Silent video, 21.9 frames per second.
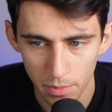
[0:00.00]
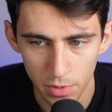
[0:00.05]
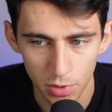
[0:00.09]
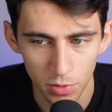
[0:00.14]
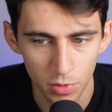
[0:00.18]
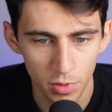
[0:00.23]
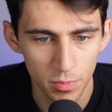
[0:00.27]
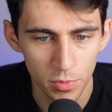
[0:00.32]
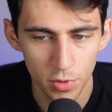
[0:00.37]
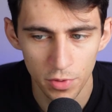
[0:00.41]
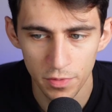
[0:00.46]
I'm gonna
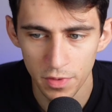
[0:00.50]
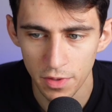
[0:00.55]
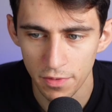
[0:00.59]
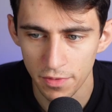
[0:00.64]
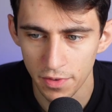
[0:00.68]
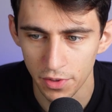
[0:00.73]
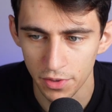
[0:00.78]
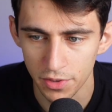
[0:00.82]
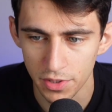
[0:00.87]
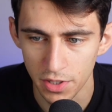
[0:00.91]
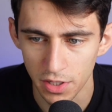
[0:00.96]
remove the
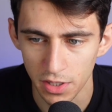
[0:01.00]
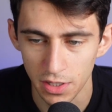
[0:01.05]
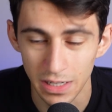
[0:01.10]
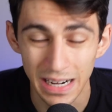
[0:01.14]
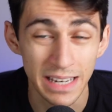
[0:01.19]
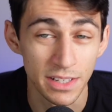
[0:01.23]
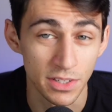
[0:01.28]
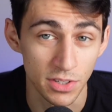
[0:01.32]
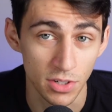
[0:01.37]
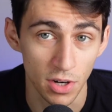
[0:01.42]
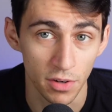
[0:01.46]
filter
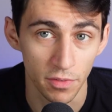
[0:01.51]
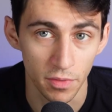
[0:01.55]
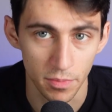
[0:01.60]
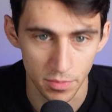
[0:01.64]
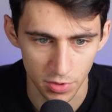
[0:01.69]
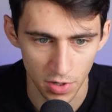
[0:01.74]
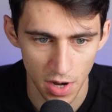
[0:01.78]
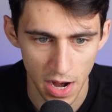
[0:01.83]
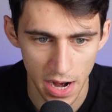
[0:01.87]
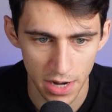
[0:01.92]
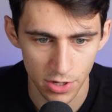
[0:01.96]
and start from
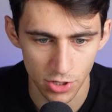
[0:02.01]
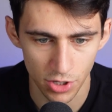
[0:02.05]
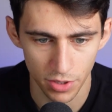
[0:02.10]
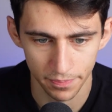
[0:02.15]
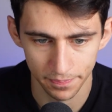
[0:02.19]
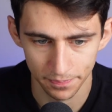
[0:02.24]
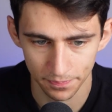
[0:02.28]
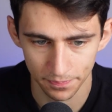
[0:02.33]
scratch.